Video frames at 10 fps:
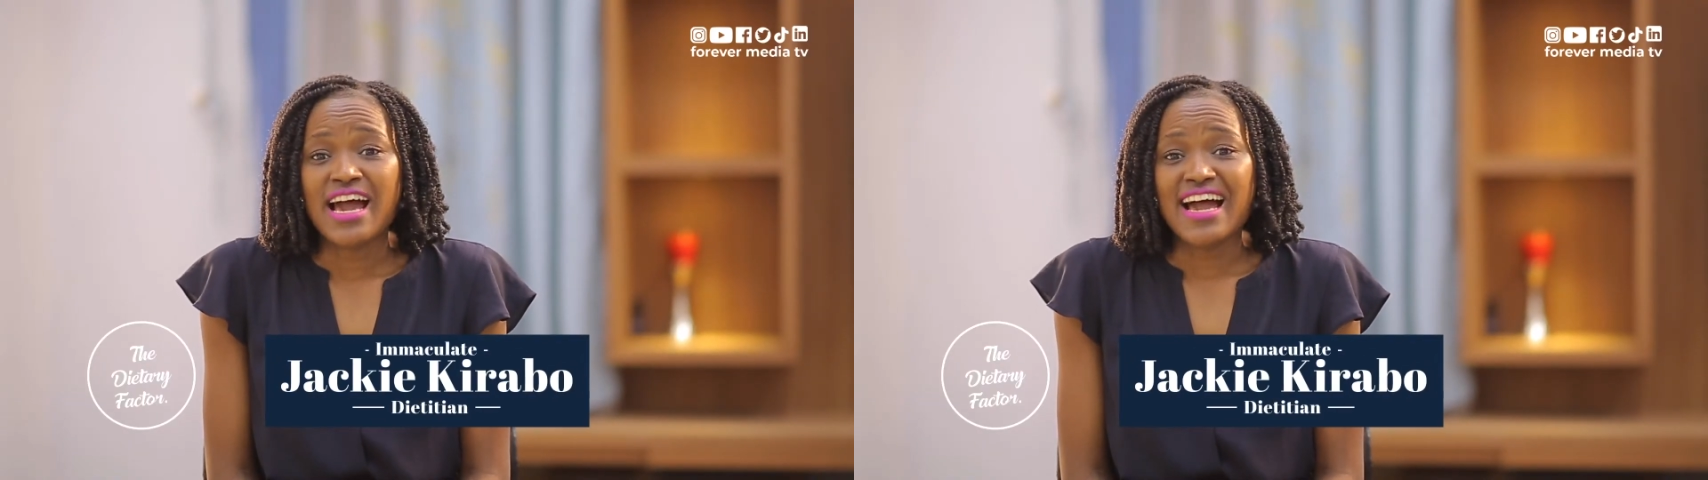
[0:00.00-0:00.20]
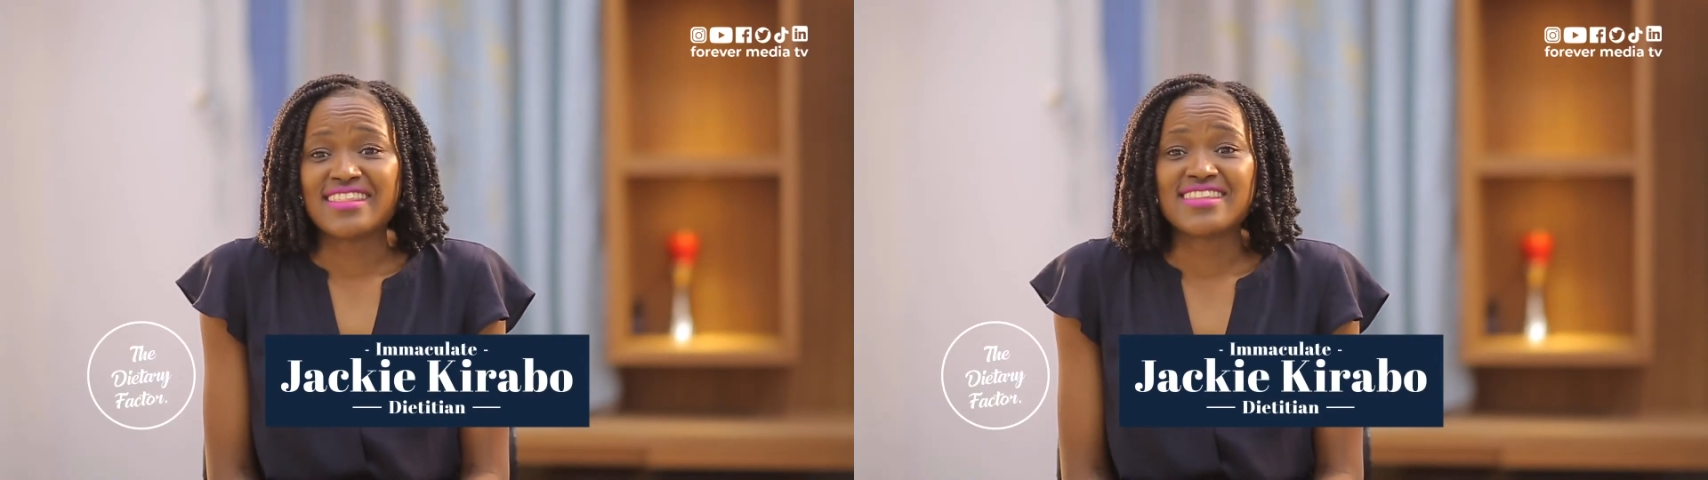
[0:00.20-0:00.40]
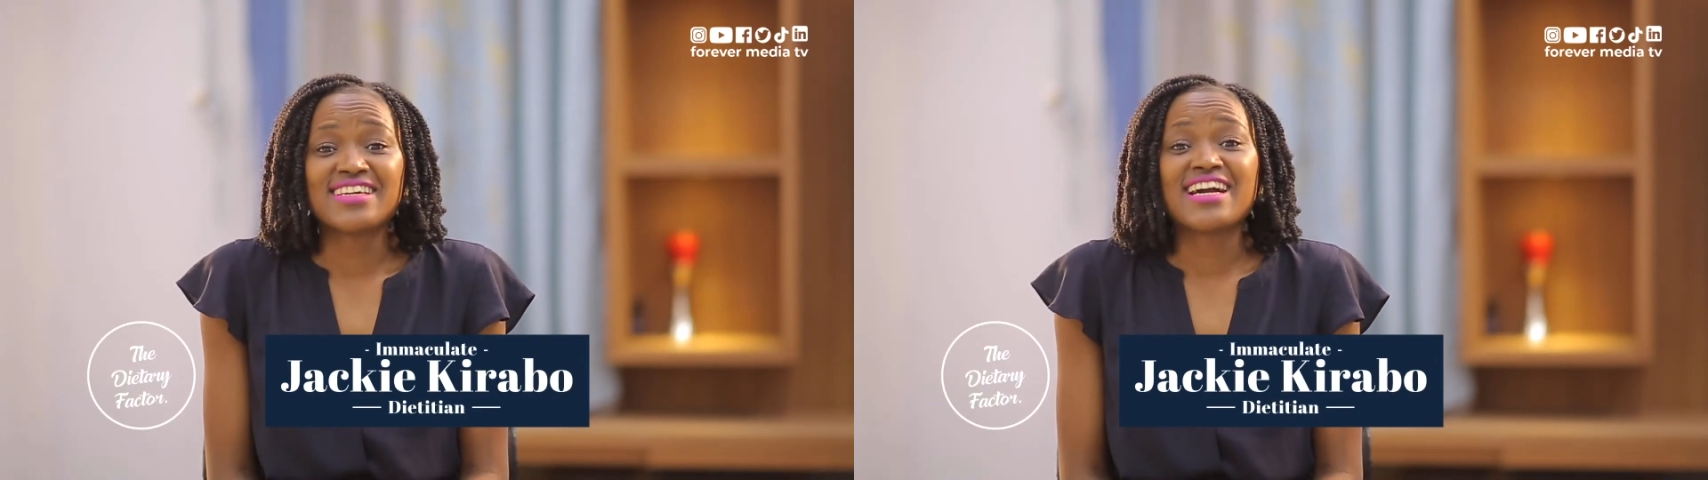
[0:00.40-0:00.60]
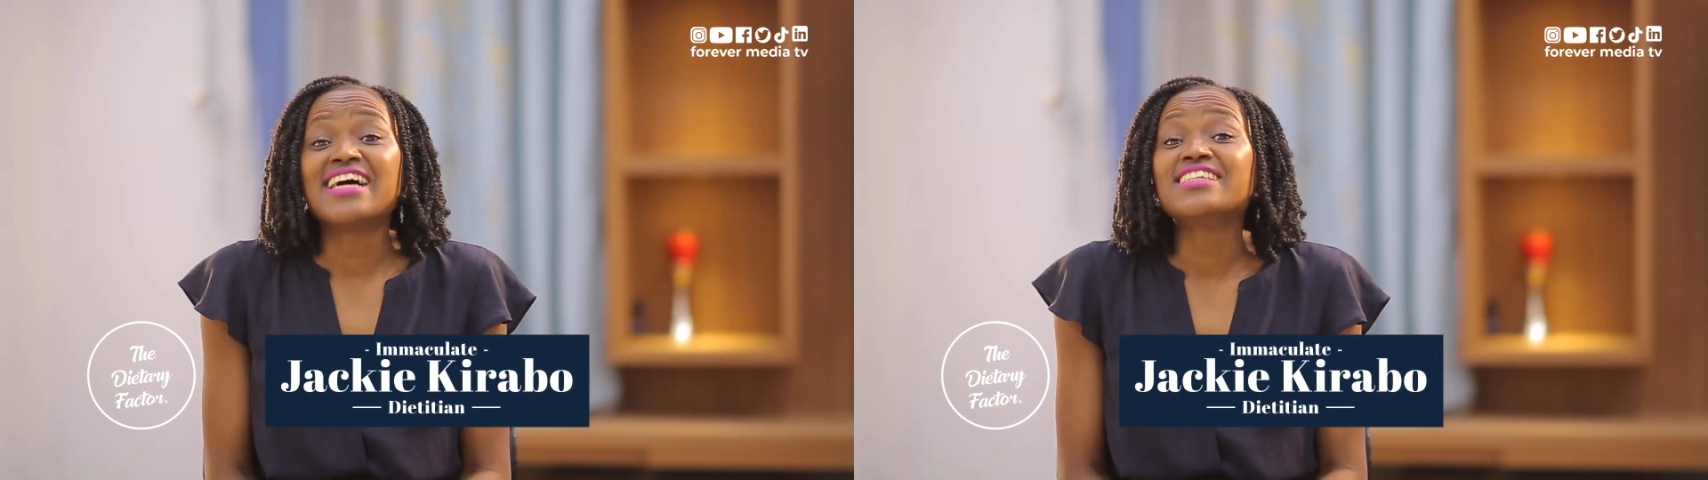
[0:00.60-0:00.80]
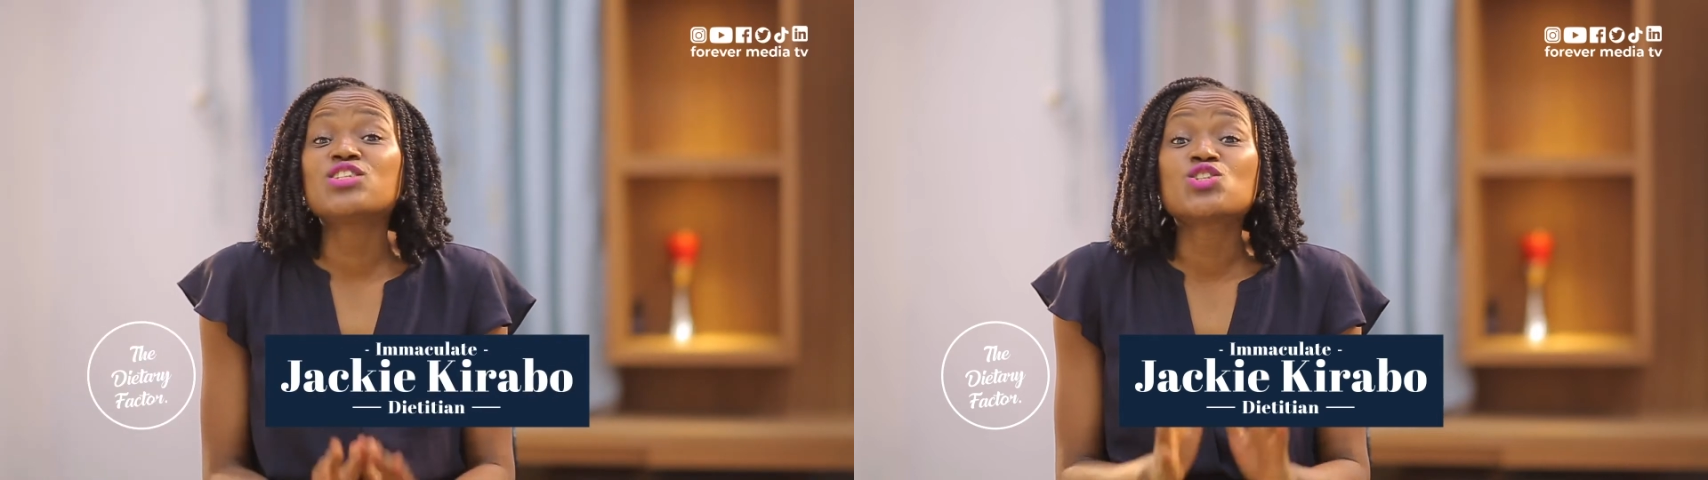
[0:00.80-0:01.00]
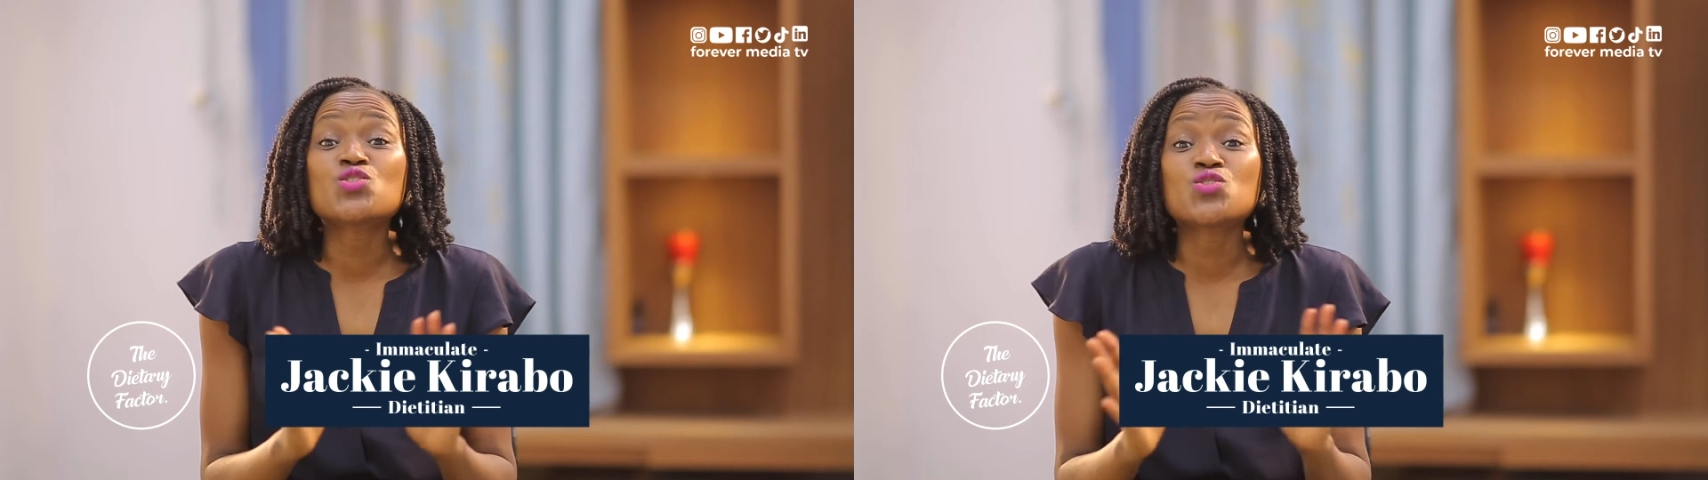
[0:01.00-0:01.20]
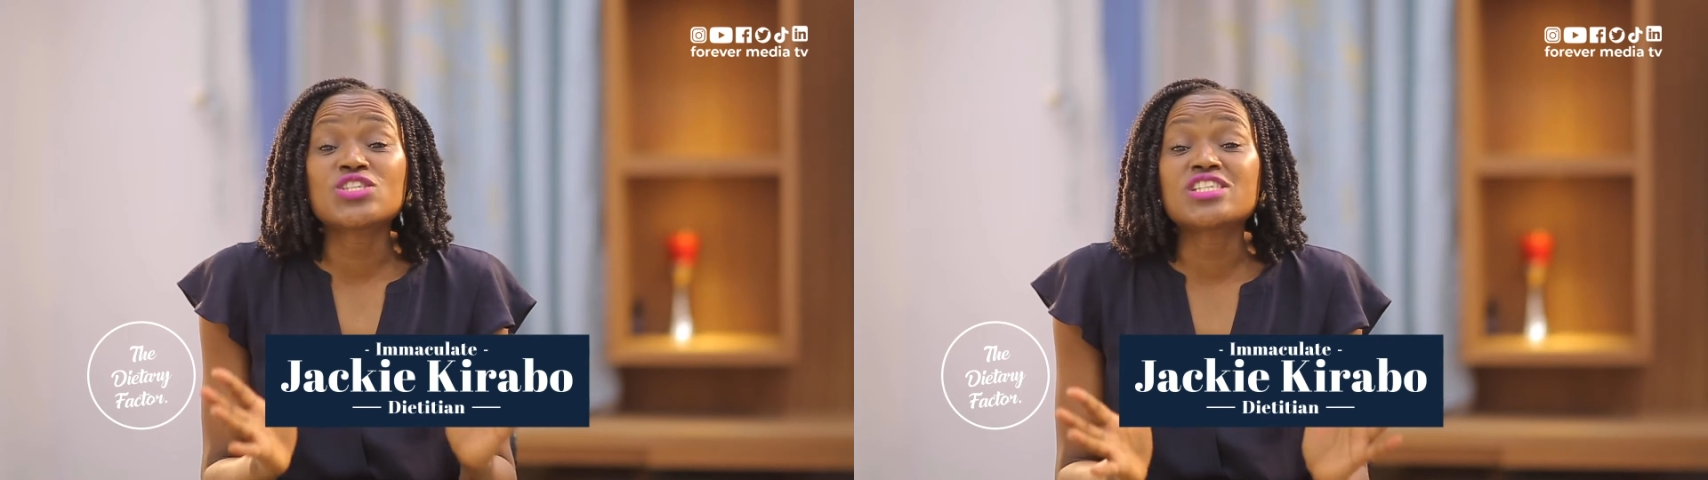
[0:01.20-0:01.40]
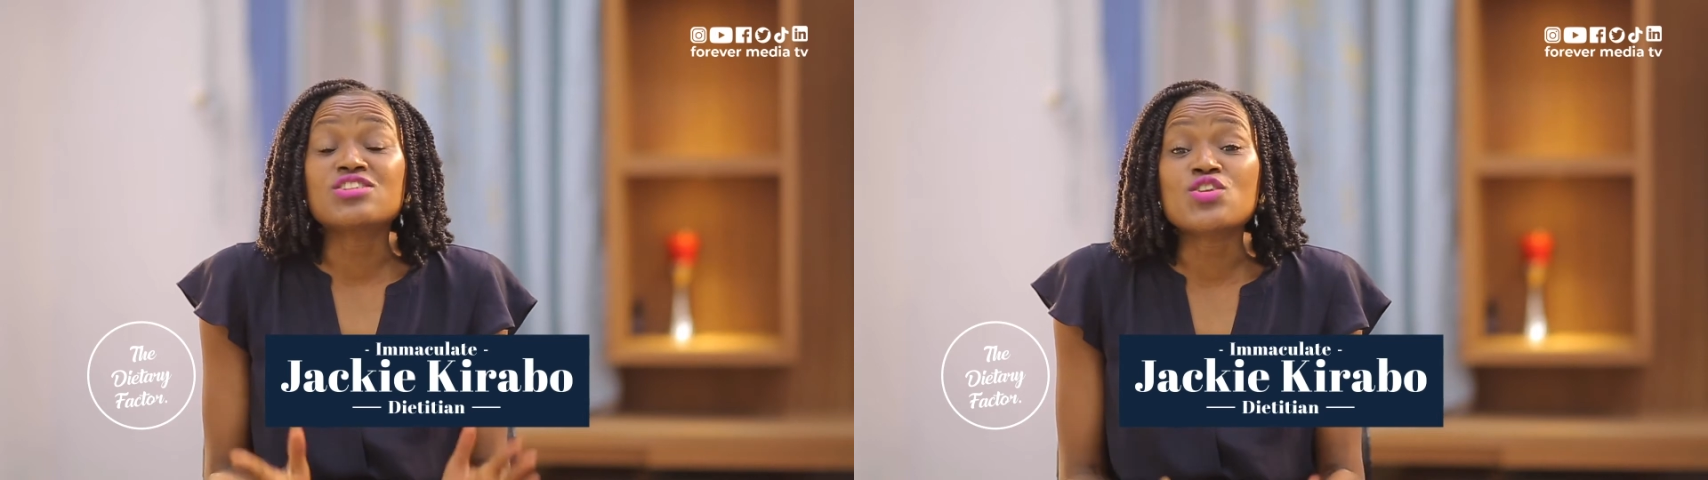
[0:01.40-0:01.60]
I think, and it's
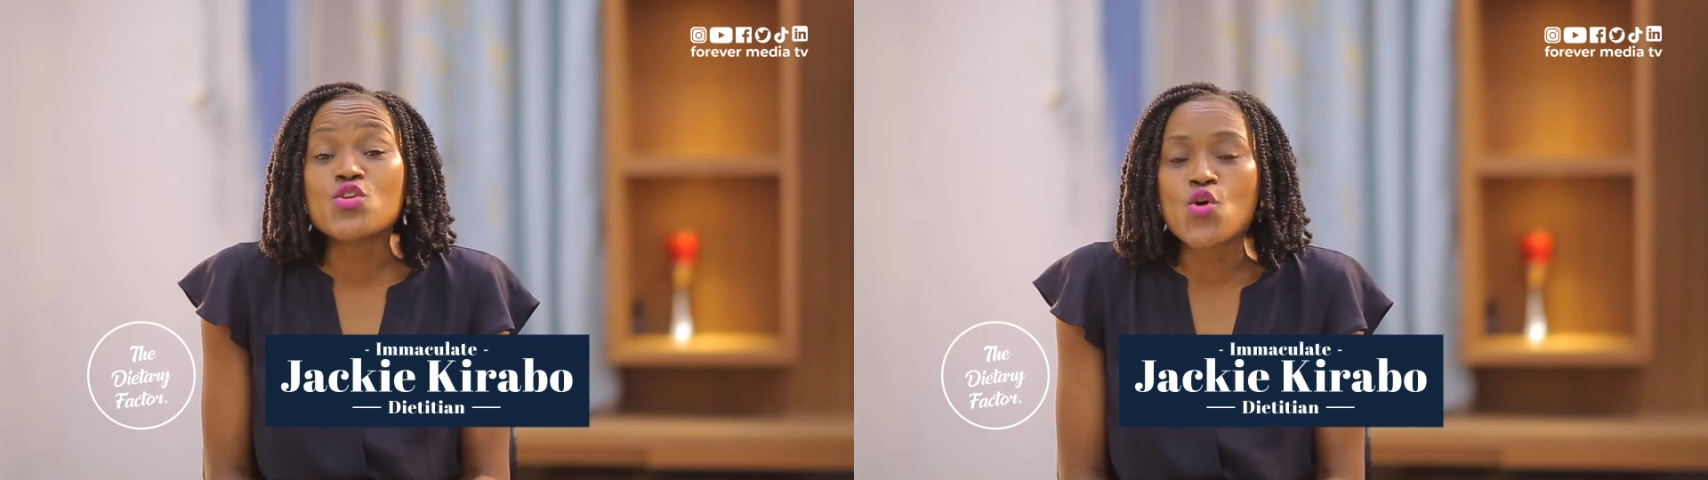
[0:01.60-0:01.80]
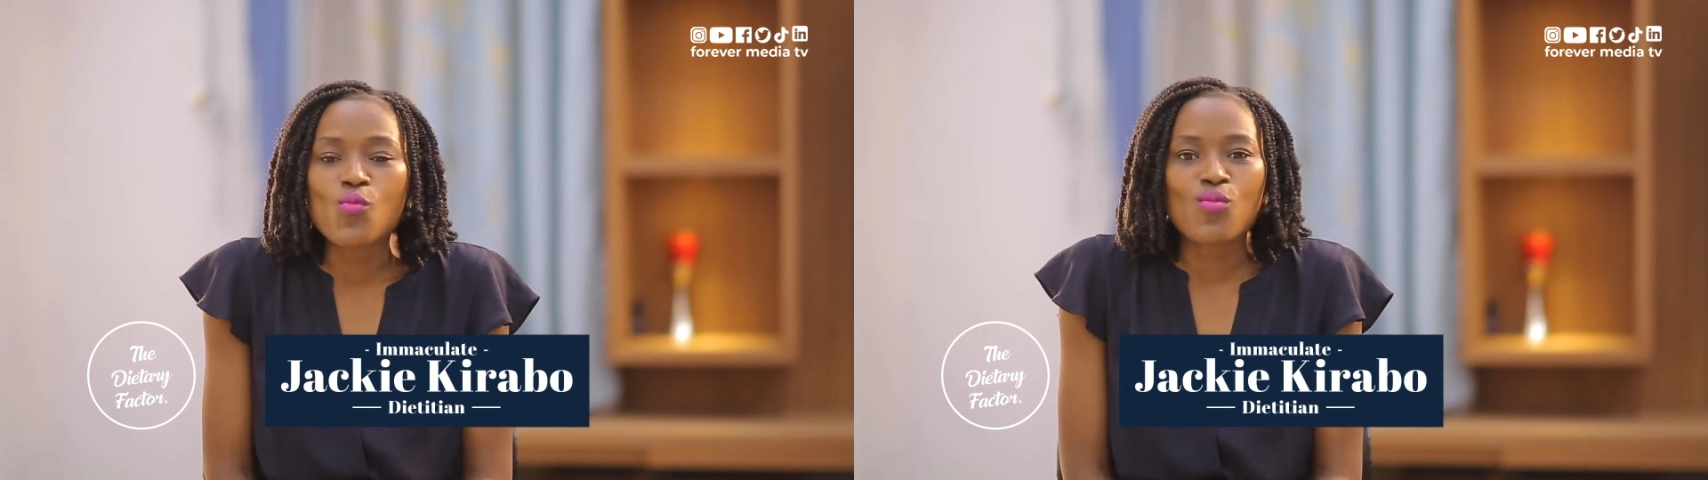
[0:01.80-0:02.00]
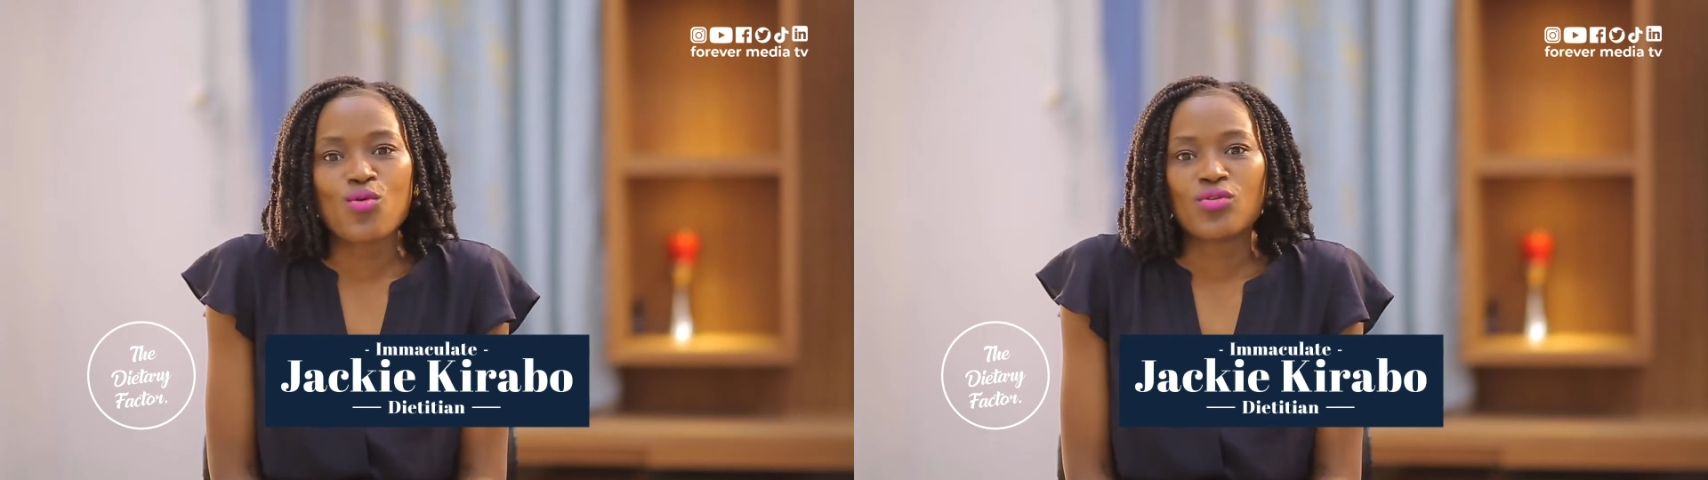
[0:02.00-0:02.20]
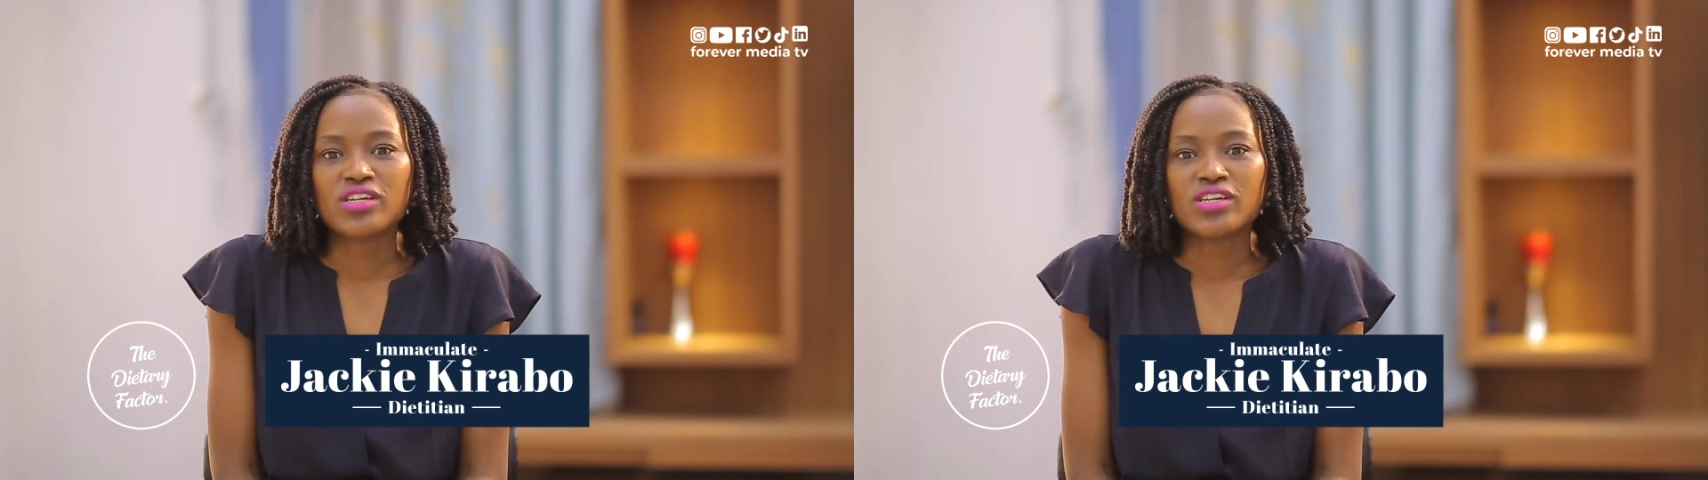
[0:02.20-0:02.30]
not normal.